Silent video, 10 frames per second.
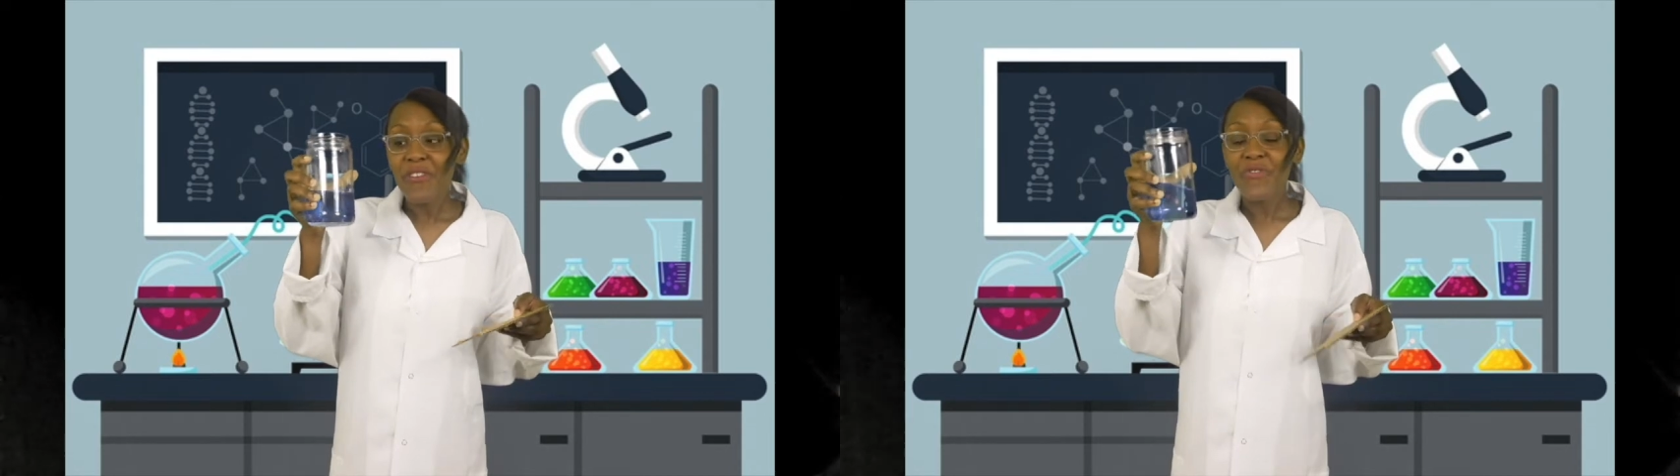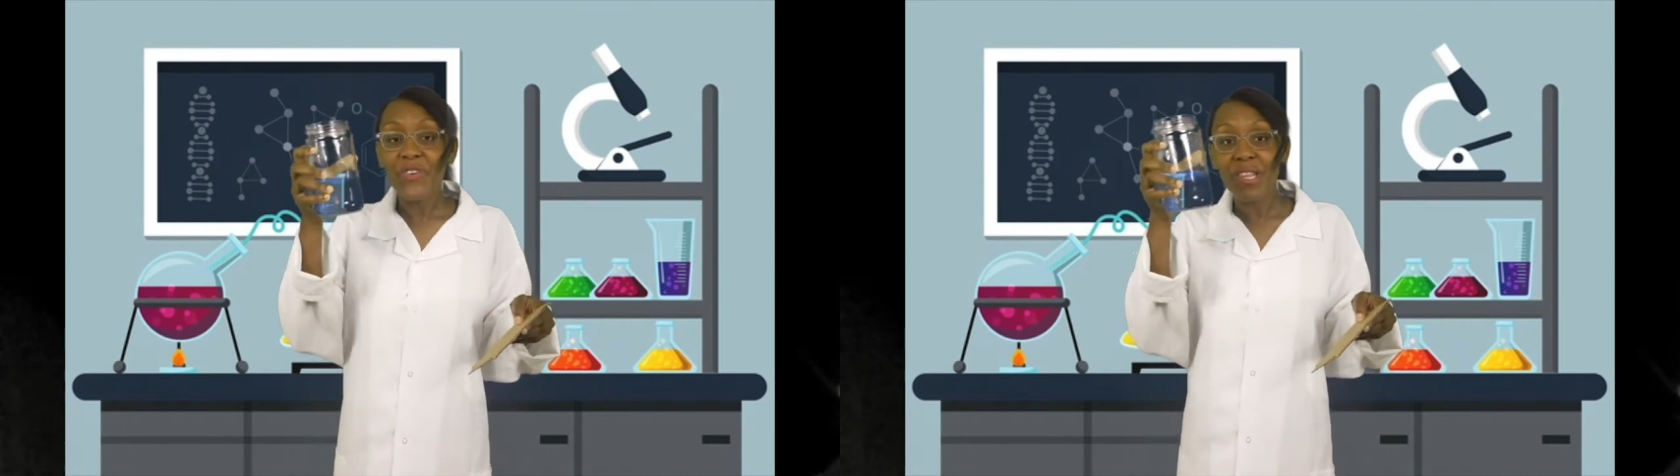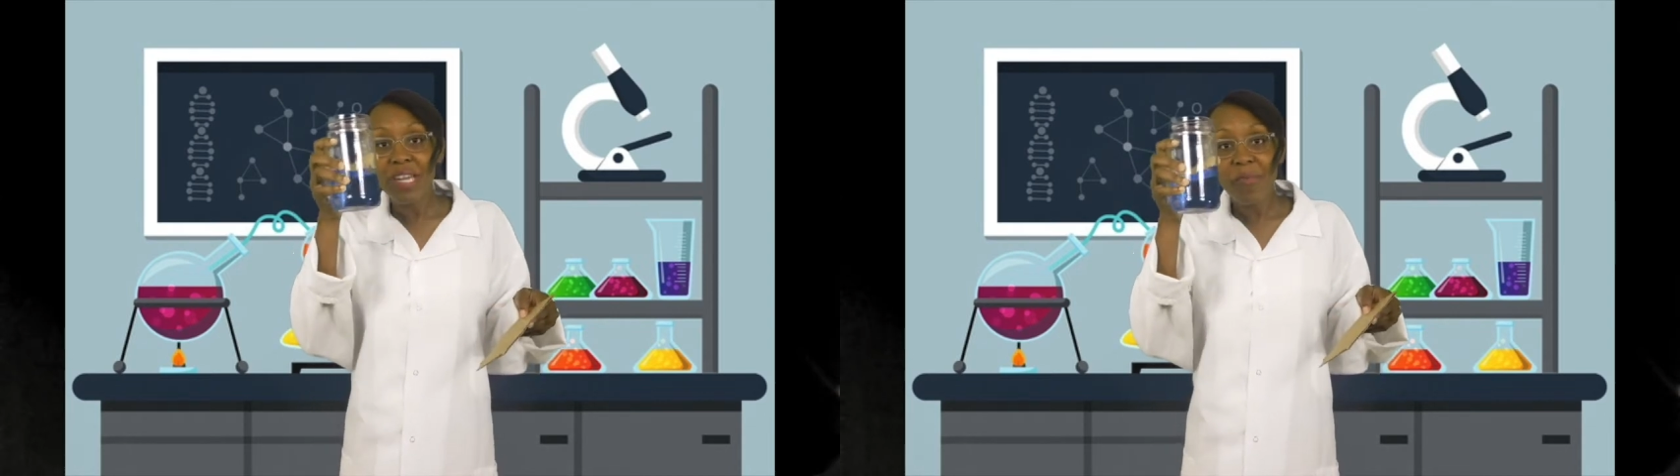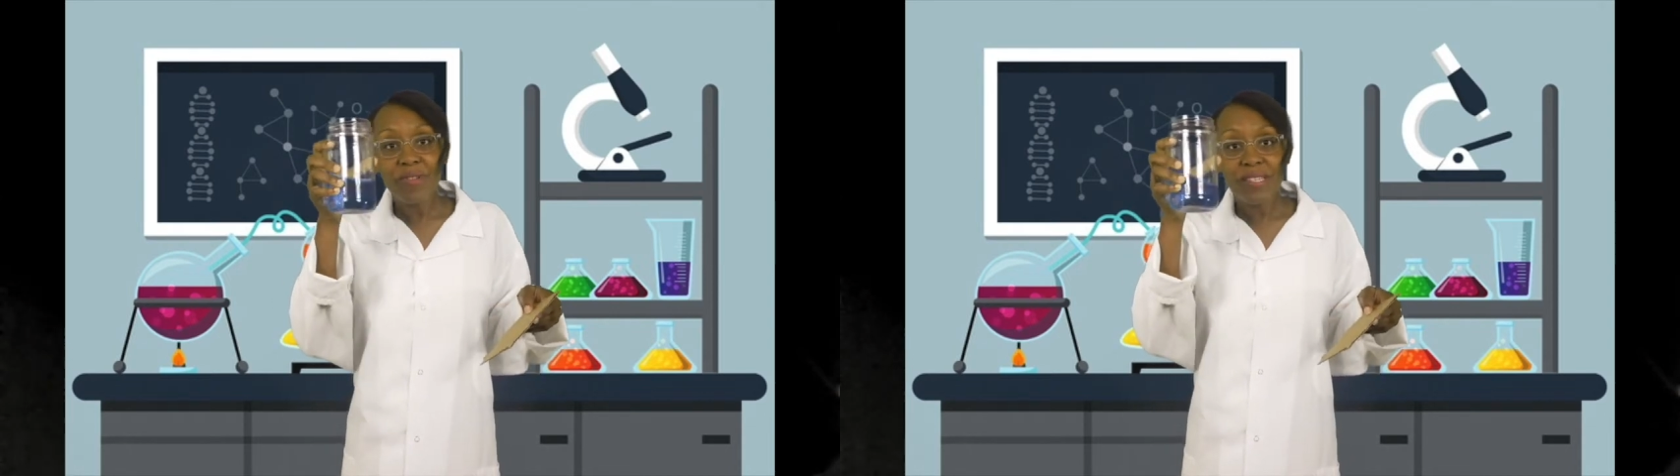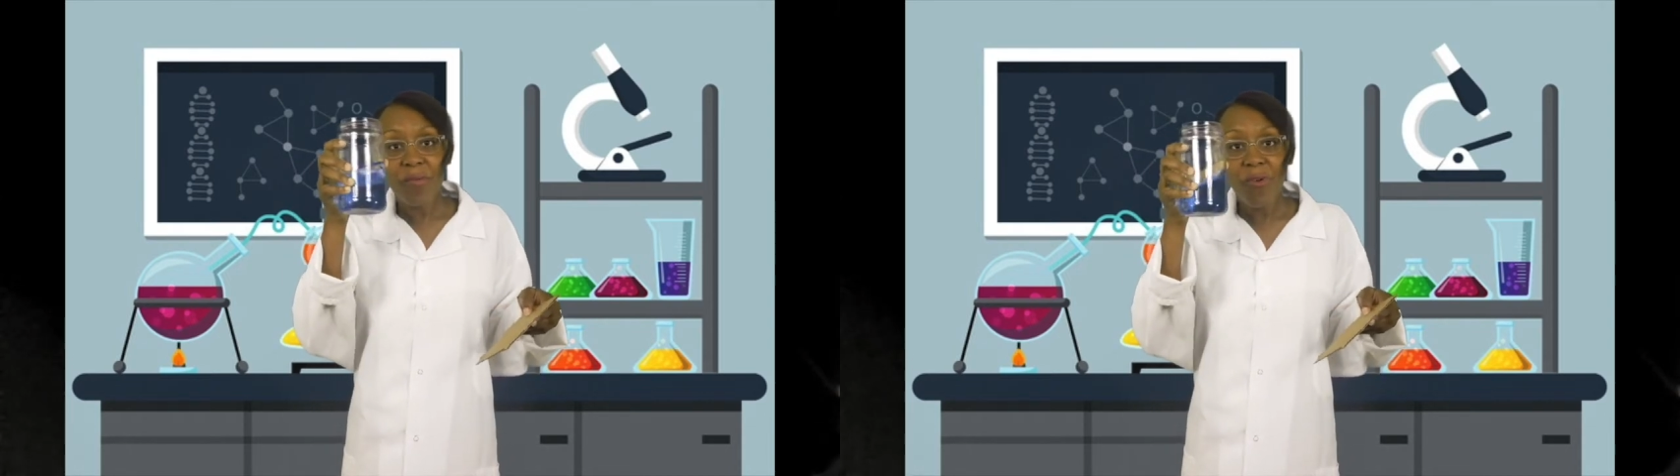fill it up with
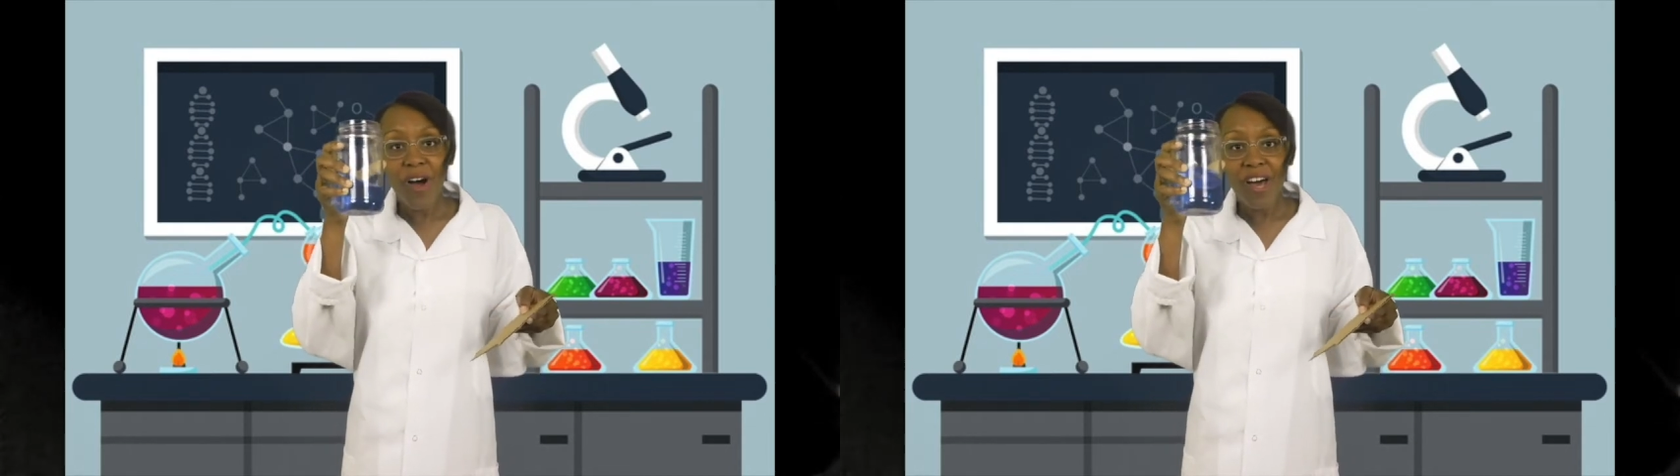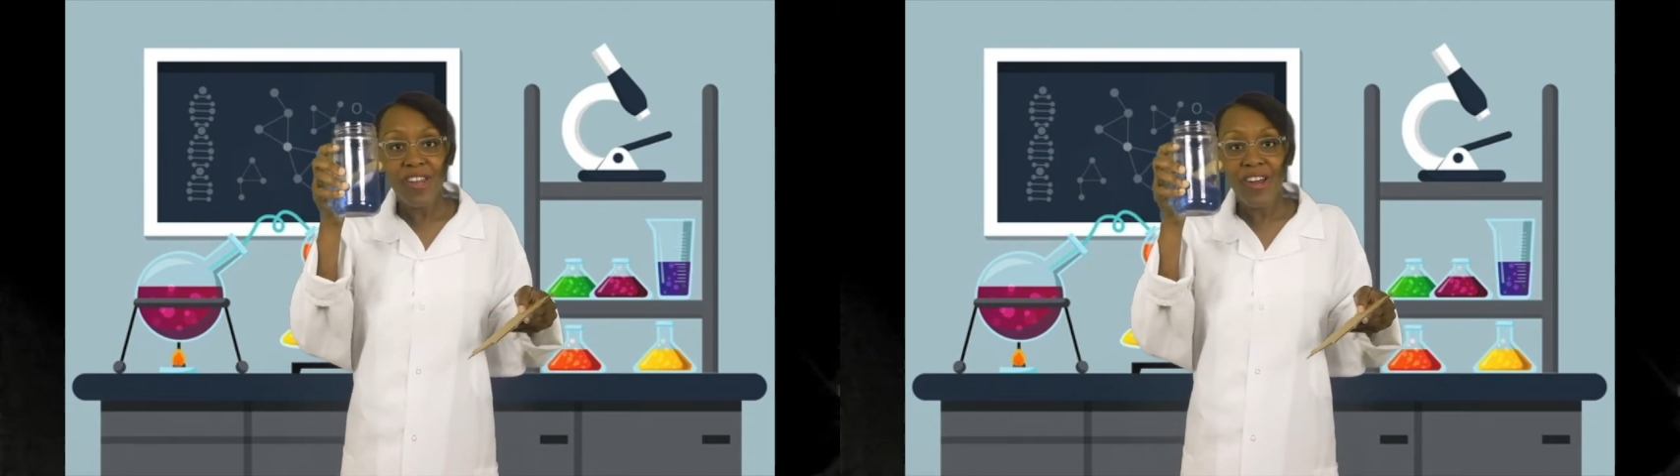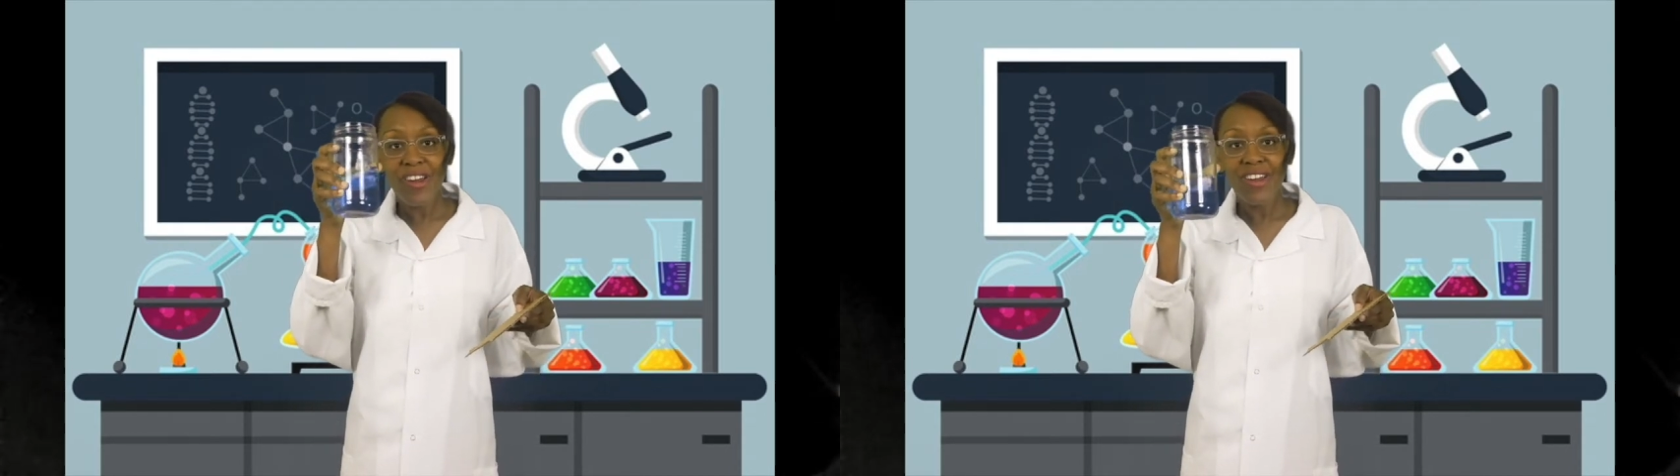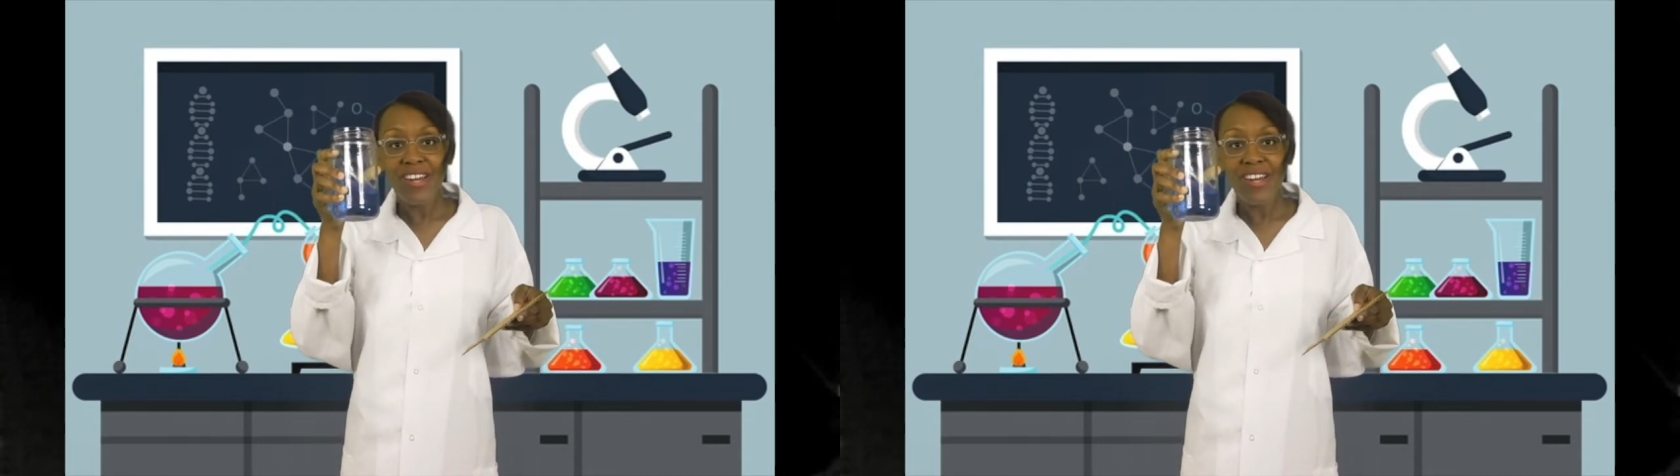some water,